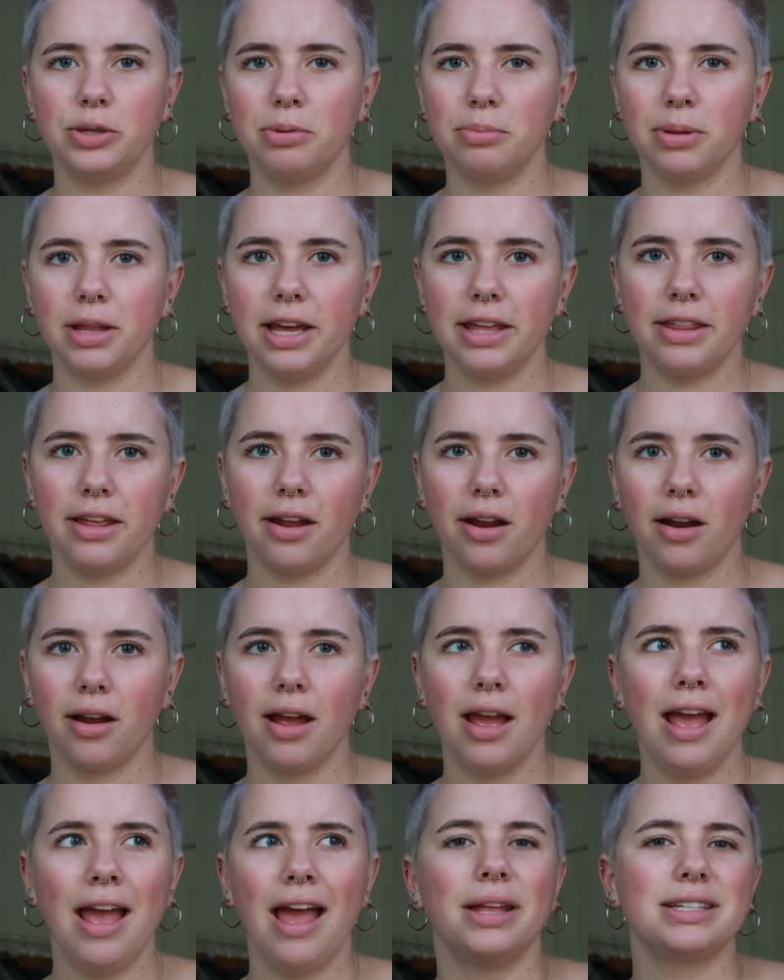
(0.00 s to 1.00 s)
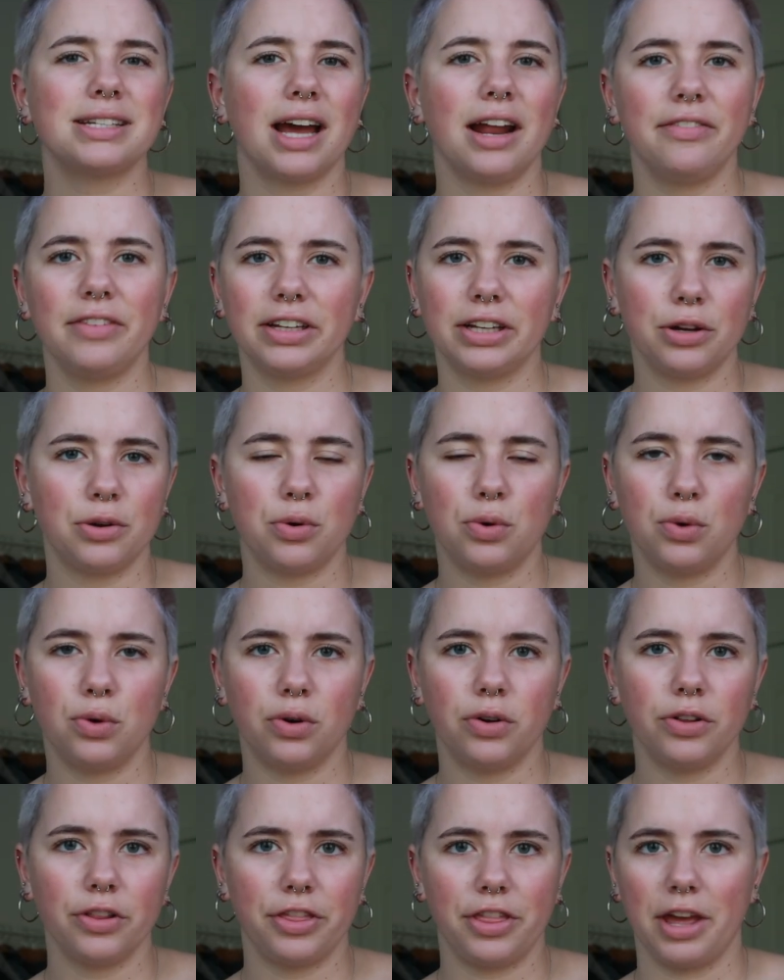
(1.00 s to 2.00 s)
you can play there. That's kind of like a
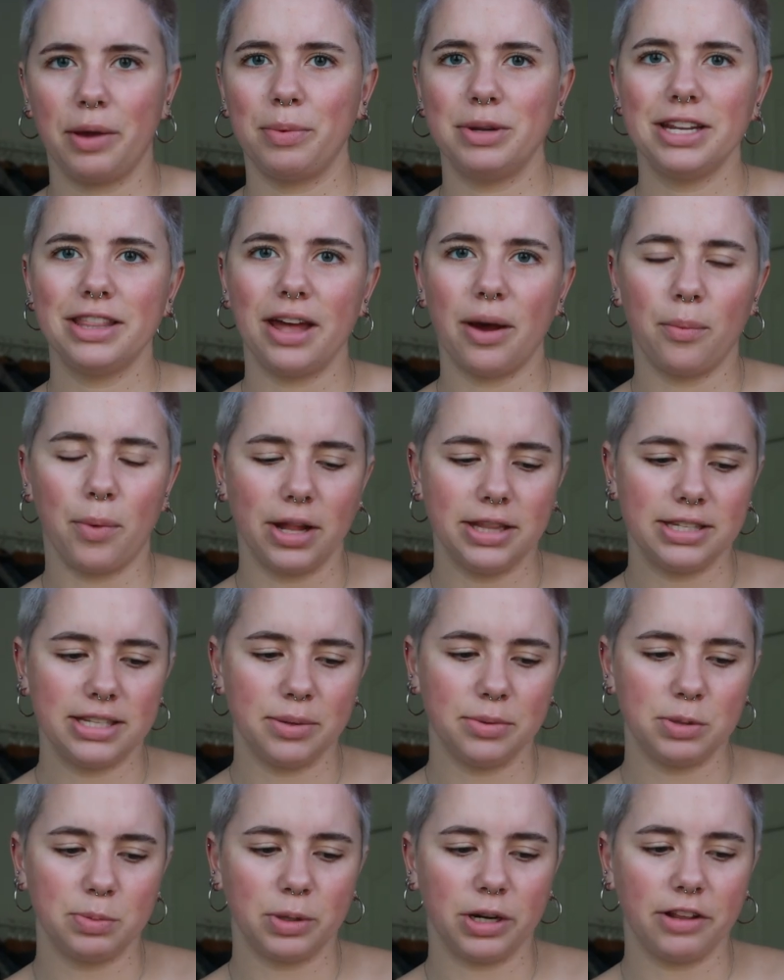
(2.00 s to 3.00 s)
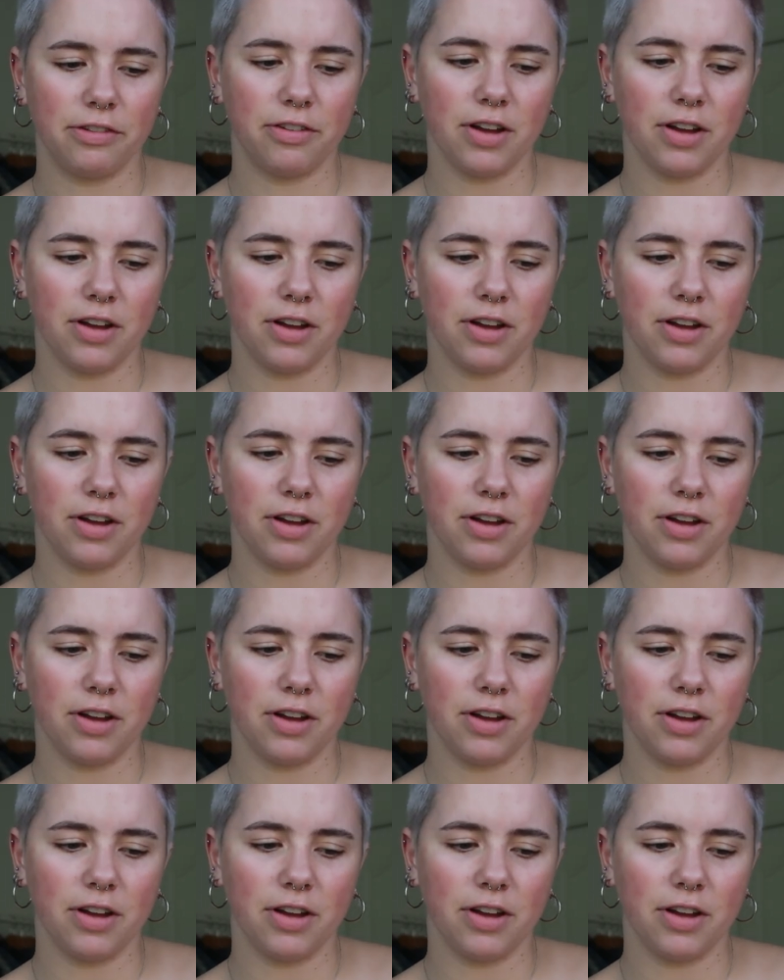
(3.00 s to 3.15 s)
cool thing. We did that once and it was pretty